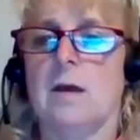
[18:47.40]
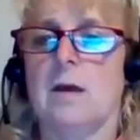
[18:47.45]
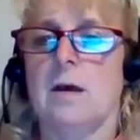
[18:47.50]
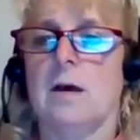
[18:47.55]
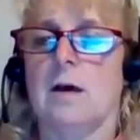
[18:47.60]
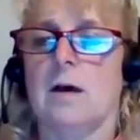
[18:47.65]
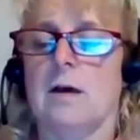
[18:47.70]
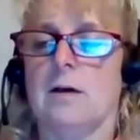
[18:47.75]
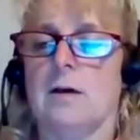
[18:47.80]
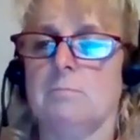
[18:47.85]

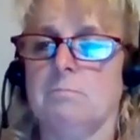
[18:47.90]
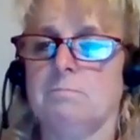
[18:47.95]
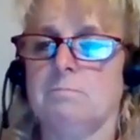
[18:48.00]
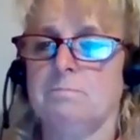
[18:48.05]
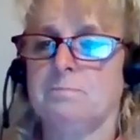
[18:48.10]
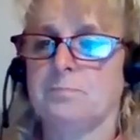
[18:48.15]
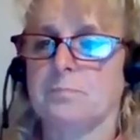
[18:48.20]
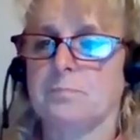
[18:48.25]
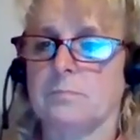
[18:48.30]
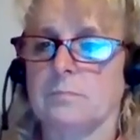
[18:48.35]

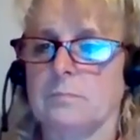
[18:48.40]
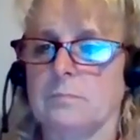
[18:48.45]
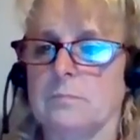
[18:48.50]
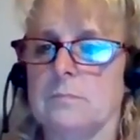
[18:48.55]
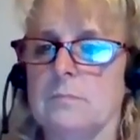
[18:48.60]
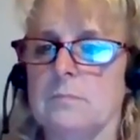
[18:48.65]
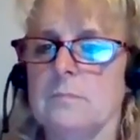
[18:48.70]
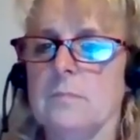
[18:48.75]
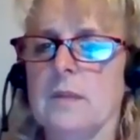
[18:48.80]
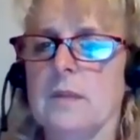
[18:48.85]

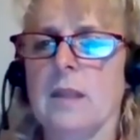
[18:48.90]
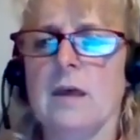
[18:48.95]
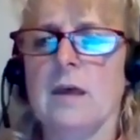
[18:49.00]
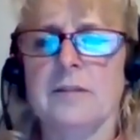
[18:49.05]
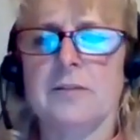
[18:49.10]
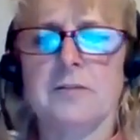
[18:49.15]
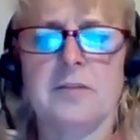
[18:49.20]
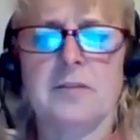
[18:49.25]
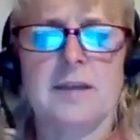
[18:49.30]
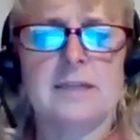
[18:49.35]

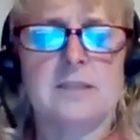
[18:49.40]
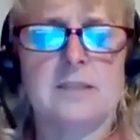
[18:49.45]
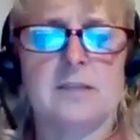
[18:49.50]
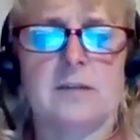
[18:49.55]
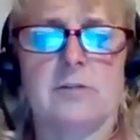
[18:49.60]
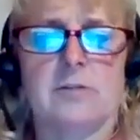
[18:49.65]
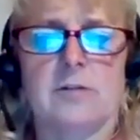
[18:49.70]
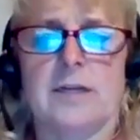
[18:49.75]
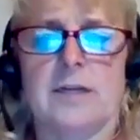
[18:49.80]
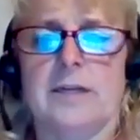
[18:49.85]
Other things that
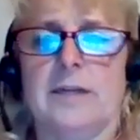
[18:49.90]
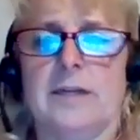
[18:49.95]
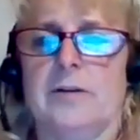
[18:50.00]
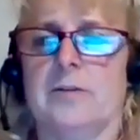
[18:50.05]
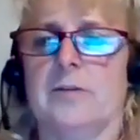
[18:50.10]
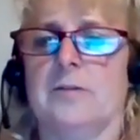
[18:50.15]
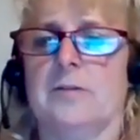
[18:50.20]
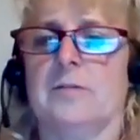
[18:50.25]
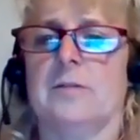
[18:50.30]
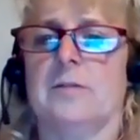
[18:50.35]
are on
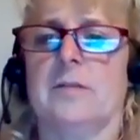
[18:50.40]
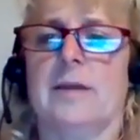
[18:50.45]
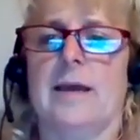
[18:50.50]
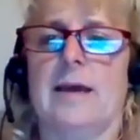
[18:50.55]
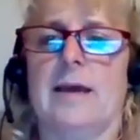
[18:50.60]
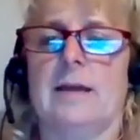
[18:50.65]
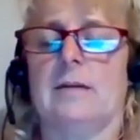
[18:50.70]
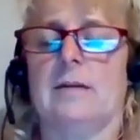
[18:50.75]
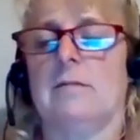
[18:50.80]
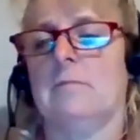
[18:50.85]
here
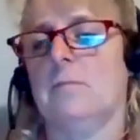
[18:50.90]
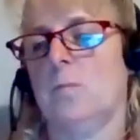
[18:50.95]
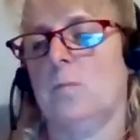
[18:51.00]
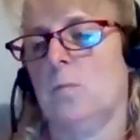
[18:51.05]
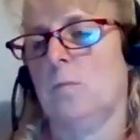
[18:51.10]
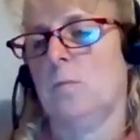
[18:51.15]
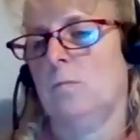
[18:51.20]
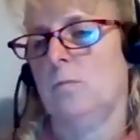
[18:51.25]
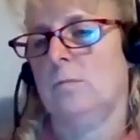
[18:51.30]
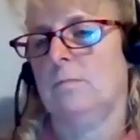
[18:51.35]
that
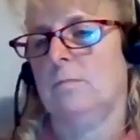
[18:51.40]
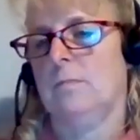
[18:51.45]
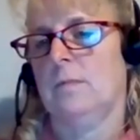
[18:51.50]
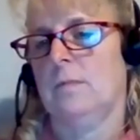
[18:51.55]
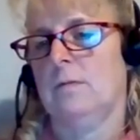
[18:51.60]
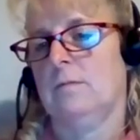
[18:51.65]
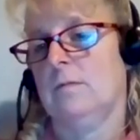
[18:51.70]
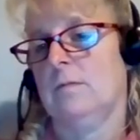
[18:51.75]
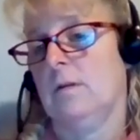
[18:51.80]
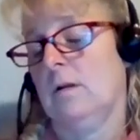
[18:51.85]

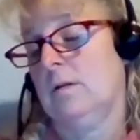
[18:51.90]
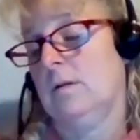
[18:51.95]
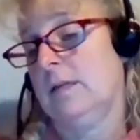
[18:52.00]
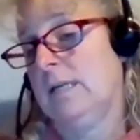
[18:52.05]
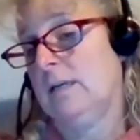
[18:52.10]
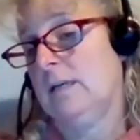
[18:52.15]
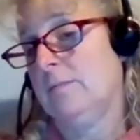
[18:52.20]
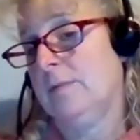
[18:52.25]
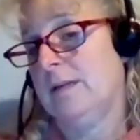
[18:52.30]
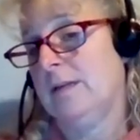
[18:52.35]

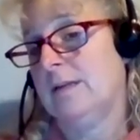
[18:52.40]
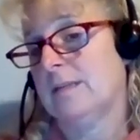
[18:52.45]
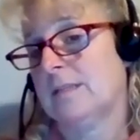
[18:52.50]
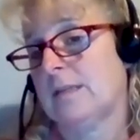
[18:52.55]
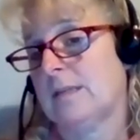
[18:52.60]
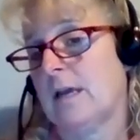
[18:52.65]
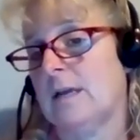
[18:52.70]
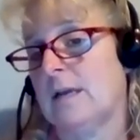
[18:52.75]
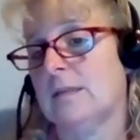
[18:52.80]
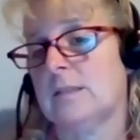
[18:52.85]
need to be
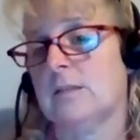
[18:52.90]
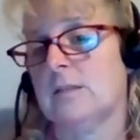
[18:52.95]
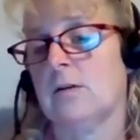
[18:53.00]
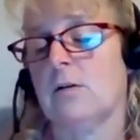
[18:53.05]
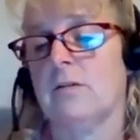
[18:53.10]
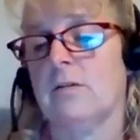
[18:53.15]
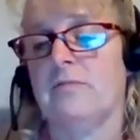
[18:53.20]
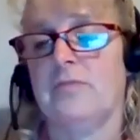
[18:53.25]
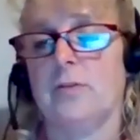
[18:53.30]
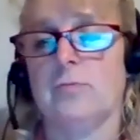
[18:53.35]
discussed
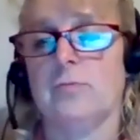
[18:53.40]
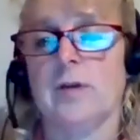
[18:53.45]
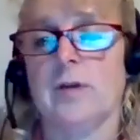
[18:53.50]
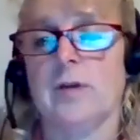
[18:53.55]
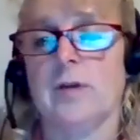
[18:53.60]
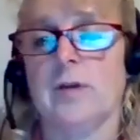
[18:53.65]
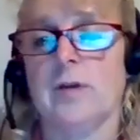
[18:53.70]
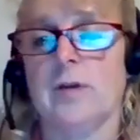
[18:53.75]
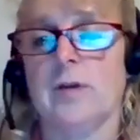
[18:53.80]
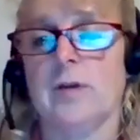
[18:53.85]
are view
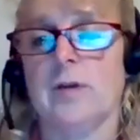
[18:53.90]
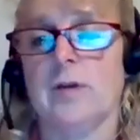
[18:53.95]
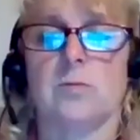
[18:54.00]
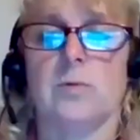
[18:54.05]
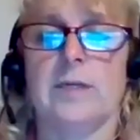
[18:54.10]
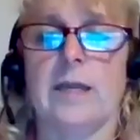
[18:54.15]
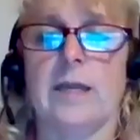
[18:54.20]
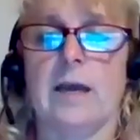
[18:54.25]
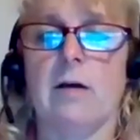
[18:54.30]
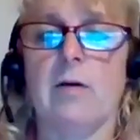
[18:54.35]

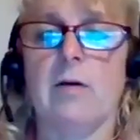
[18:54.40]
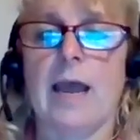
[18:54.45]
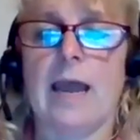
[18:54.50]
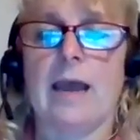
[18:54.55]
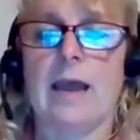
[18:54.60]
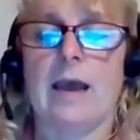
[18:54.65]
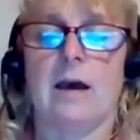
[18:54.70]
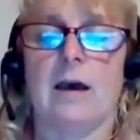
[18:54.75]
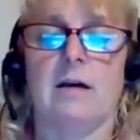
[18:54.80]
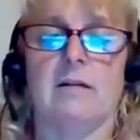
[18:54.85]
documents. We now
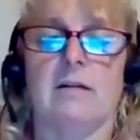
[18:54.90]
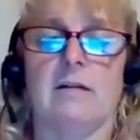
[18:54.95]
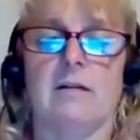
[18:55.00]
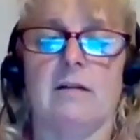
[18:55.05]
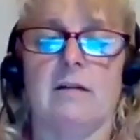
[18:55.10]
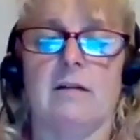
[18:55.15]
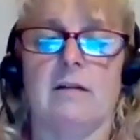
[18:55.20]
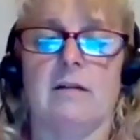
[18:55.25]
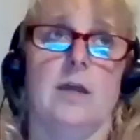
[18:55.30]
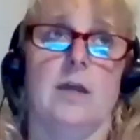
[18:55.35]
have
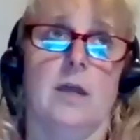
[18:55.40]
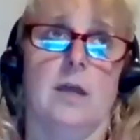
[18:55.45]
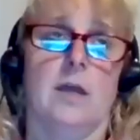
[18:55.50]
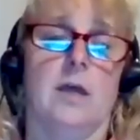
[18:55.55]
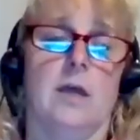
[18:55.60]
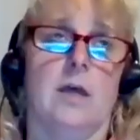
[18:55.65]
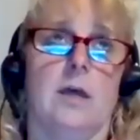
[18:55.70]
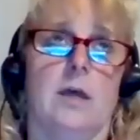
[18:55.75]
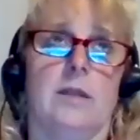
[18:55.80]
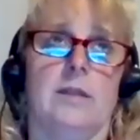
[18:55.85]

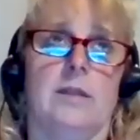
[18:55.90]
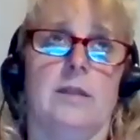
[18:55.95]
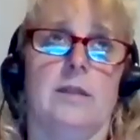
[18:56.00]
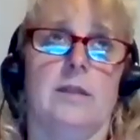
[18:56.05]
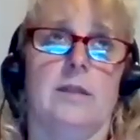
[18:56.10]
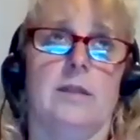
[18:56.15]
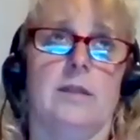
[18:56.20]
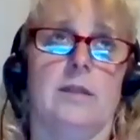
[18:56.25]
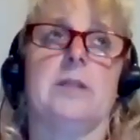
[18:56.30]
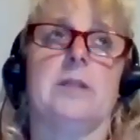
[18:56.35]
the
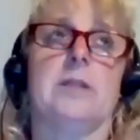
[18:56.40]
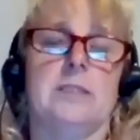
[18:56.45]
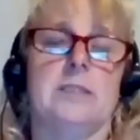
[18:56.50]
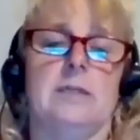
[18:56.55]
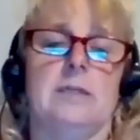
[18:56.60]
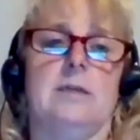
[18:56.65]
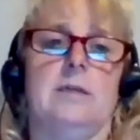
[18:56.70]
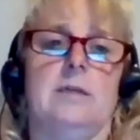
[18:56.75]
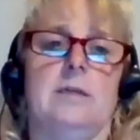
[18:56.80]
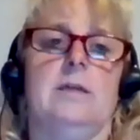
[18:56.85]

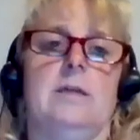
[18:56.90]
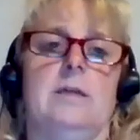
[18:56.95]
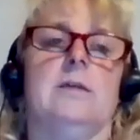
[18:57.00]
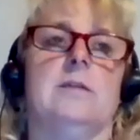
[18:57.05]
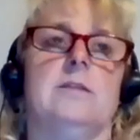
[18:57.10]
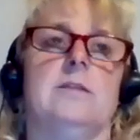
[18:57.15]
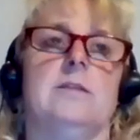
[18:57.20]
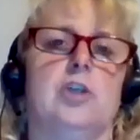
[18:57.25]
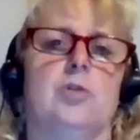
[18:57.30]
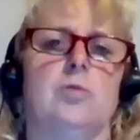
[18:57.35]
ability
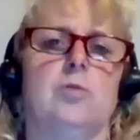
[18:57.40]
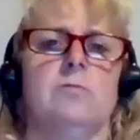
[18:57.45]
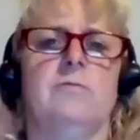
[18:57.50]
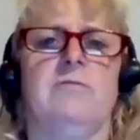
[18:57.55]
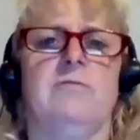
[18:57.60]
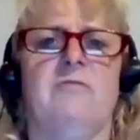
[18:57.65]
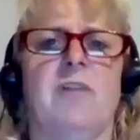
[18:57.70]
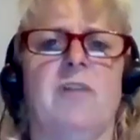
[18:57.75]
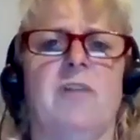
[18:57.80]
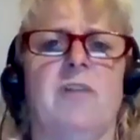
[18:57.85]
to
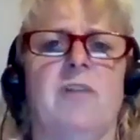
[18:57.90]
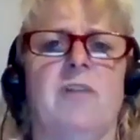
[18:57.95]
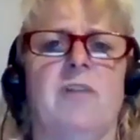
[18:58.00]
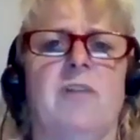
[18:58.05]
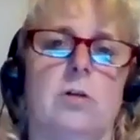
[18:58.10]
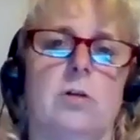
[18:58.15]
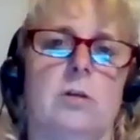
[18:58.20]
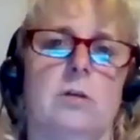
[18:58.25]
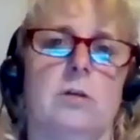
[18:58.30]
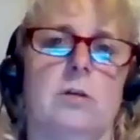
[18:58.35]

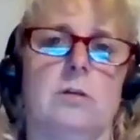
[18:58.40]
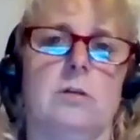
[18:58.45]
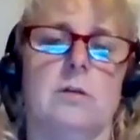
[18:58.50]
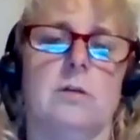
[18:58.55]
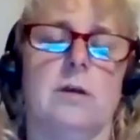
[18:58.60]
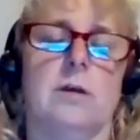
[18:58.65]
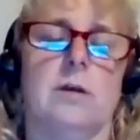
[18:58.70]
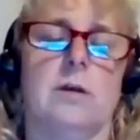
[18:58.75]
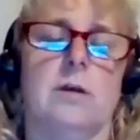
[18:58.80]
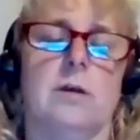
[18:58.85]
file
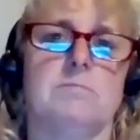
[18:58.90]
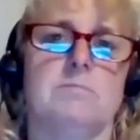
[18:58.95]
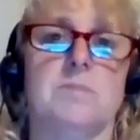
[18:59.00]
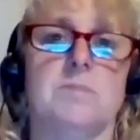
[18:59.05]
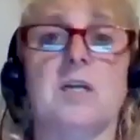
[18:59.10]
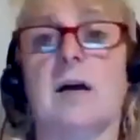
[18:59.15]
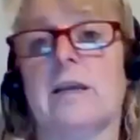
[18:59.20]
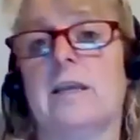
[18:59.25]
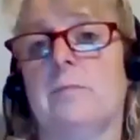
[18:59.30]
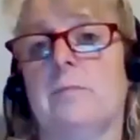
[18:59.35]

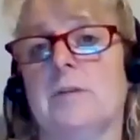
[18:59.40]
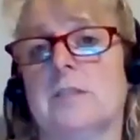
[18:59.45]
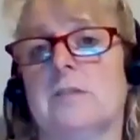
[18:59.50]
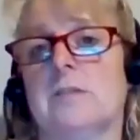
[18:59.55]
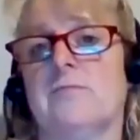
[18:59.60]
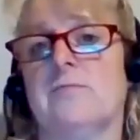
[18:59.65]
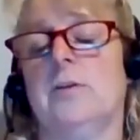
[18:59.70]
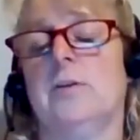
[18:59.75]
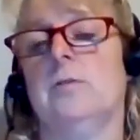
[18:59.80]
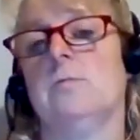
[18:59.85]
documents
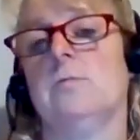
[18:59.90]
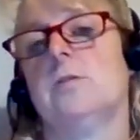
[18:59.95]
for you.